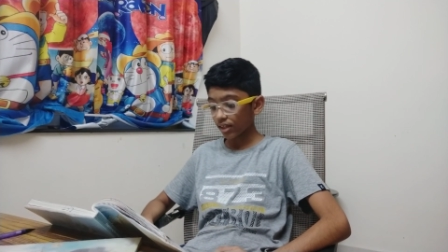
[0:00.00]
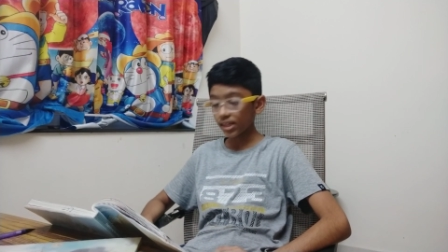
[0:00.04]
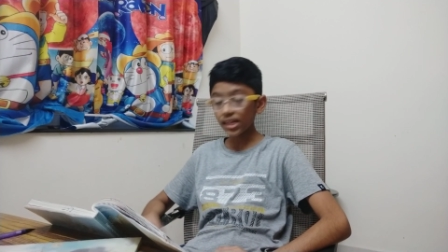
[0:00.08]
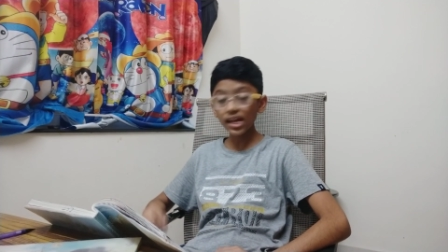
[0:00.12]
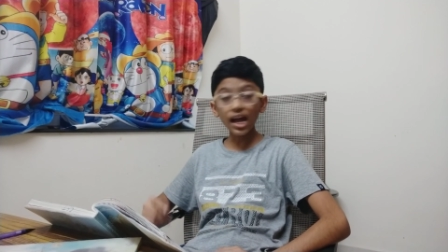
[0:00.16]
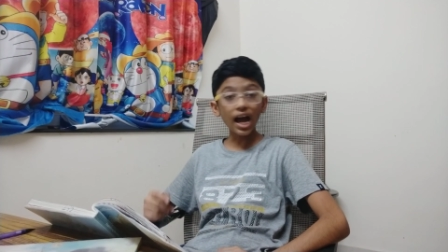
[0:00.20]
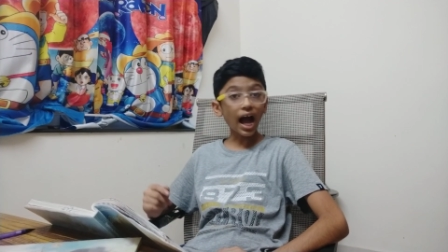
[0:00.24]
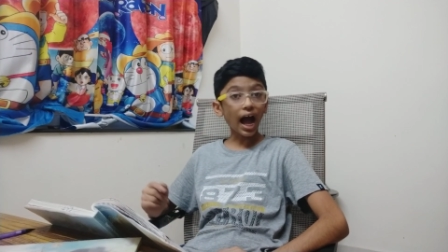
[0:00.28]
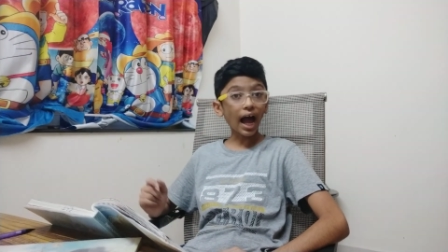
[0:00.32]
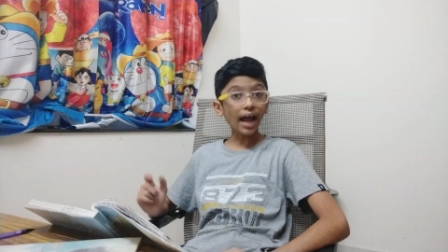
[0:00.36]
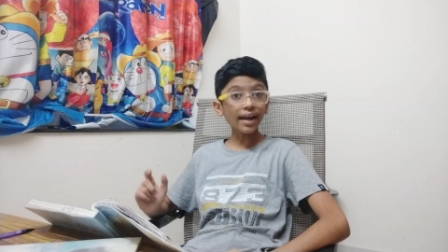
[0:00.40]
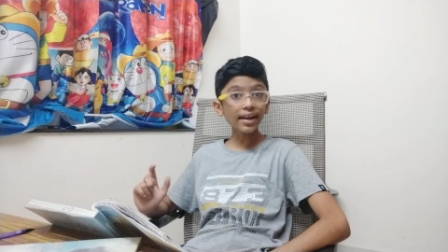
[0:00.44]

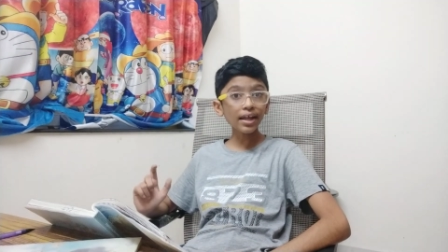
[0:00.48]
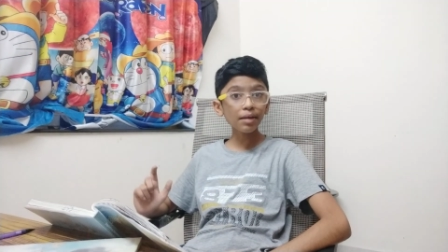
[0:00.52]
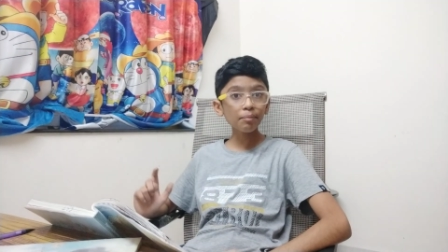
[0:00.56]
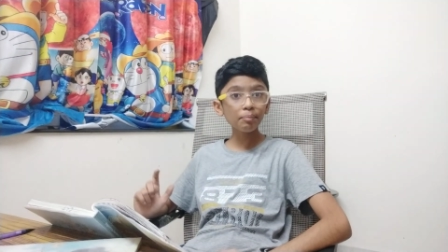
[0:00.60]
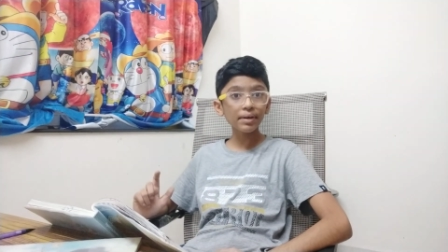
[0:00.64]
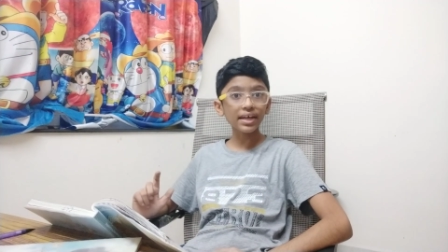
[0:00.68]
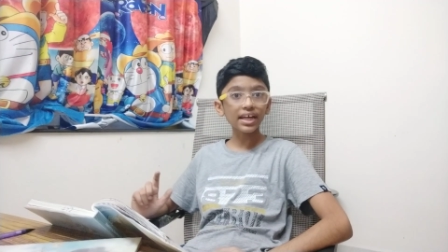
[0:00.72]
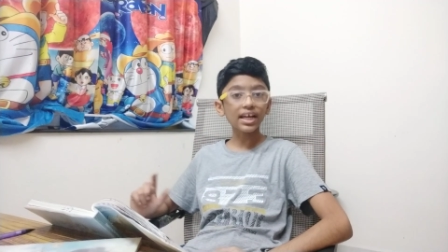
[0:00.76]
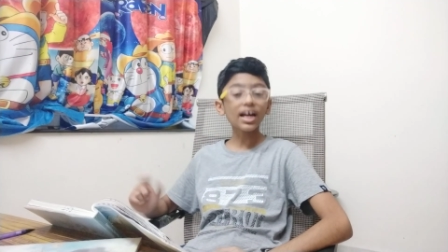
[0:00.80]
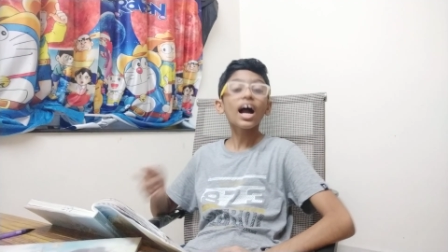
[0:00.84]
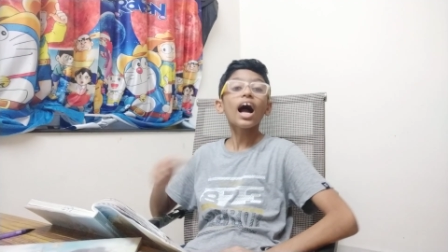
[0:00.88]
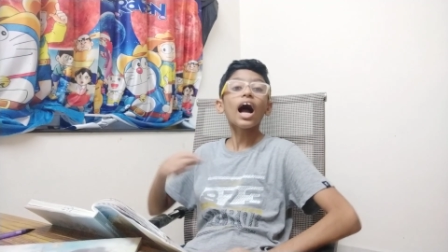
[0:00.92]
Yeah, Anai
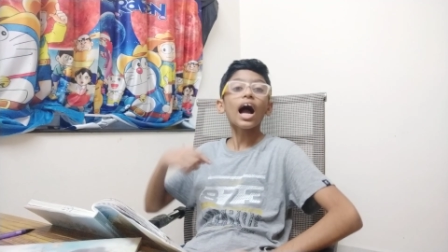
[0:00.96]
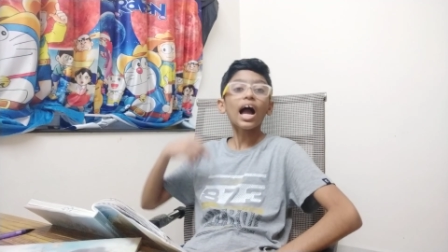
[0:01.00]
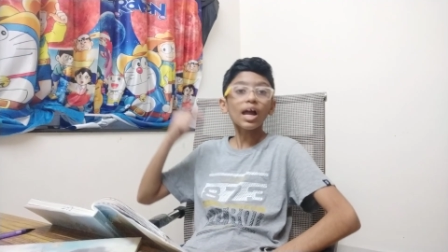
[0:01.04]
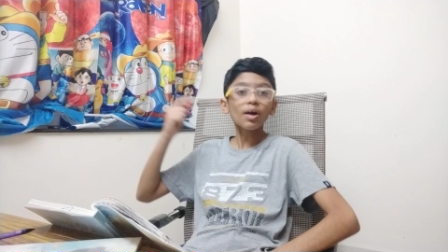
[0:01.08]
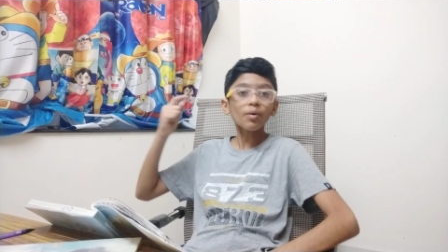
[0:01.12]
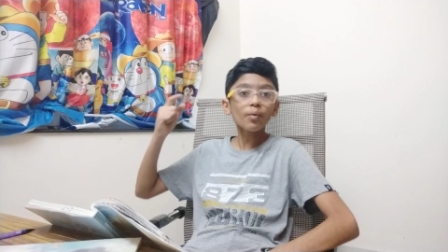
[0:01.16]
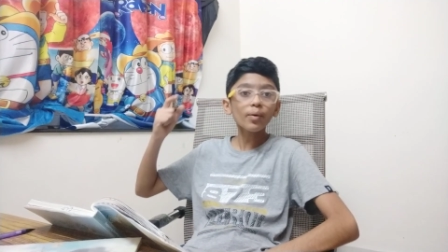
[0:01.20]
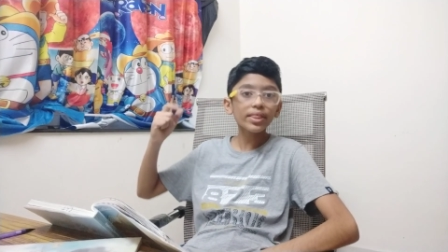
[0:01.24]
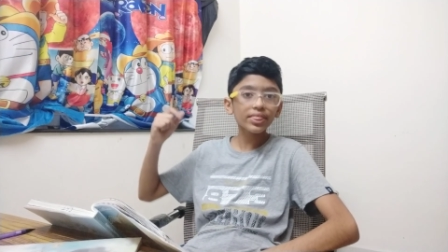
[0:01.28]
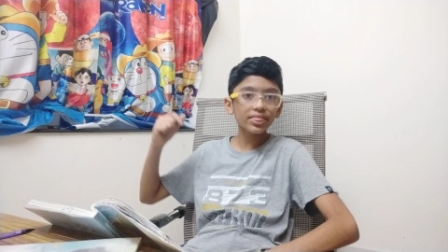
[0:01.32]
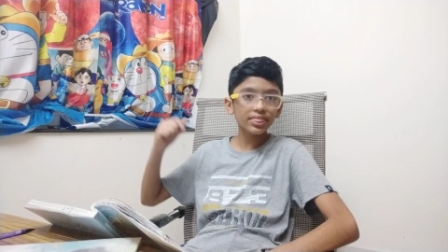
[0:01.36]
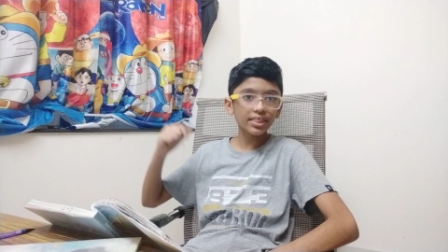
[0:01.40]
Peak. I
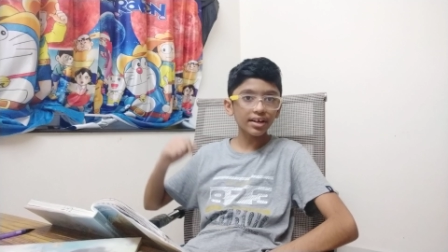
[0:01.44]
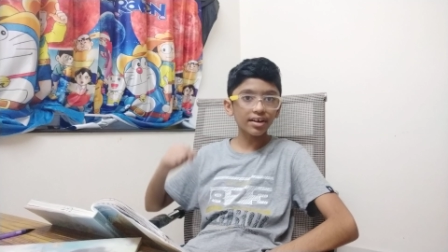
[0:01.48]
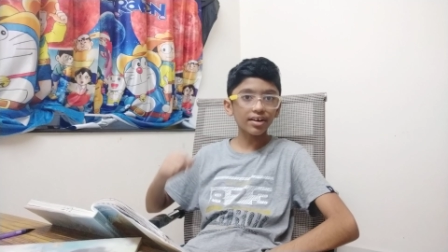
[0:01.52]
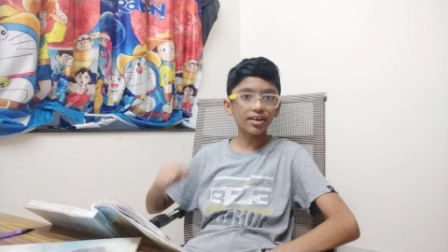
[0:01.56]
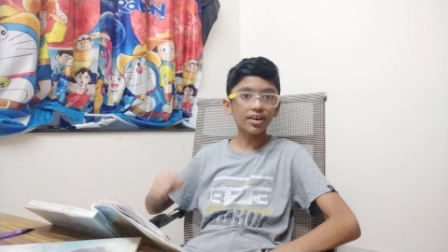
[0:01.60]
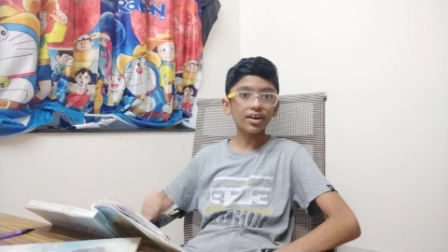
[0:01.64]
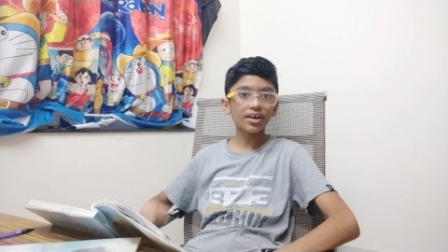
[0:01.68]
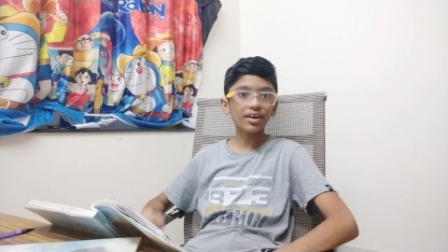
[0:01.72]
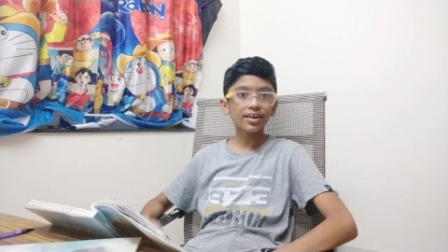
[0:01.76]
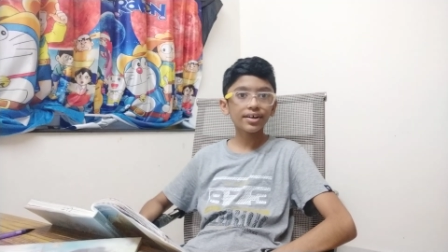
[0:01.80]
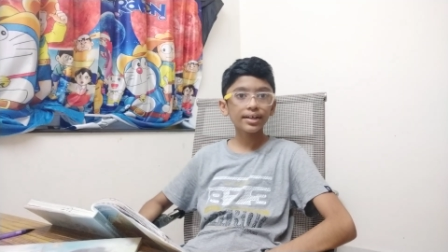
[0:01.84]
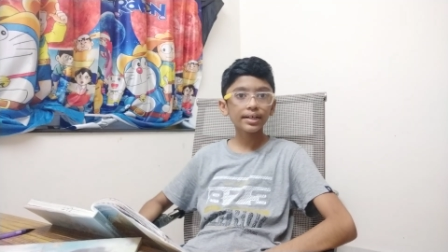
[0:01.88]
went
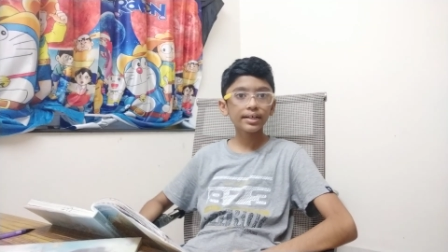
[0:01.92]
there.